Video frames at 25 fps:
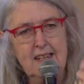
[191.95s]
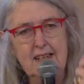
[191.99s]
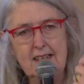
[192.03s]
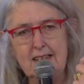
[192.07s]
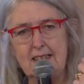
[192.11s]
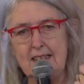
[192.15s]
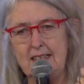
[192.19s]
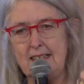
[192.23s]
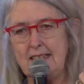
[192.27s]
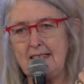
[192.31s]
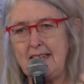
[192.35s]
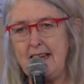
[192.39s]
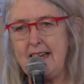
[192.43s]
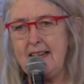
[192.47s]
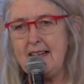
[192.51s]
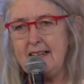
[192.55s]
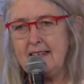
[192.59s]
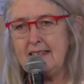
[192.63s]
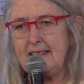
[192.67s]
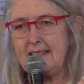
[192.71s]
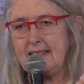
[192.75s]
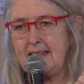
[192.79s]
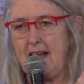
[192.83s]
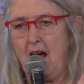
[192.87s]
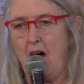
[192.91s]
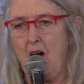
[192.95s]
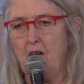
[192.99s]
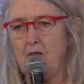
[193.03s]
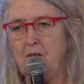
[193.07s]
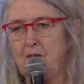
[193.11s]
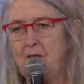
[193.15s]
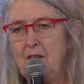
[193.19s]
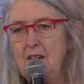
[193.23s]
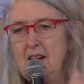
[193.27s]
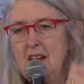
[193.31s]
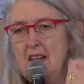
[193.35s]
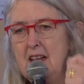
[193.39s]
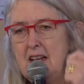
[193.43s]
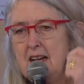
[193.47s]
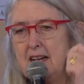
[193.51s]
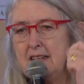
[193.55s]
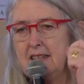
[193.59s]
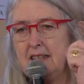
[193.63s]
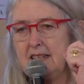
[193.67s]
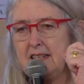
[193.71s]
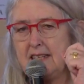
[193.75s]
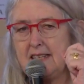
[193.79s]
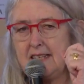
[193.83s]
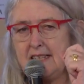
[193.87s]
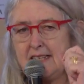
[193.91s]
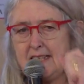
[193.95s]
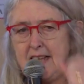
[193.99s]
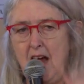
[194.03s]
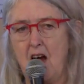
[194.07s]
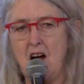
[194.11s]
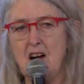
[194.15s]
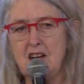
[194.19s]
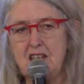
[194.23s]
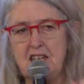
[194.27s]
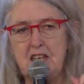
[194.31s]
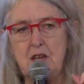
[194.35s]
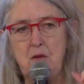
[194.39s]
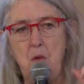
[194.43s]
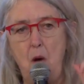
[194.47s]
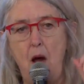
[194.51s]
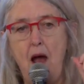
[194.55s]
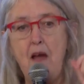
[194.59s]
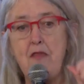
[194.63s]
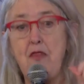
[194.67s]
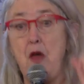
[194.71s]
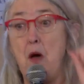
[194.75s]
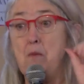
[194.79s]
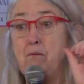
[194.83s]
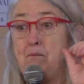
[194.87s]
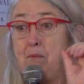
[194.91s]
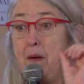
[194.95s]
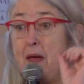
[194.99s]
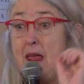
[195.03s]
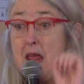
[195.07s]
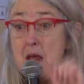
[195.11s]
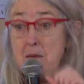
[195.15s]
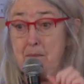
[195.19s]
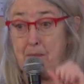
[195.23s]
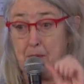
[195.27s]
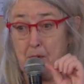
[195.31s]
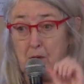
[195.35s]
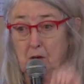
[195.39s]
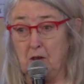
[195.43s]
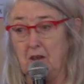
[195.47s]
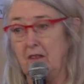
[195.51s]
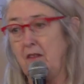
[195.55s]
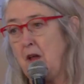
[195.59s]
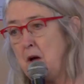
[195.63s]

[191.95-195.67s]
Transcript: to see itself as a society where the people,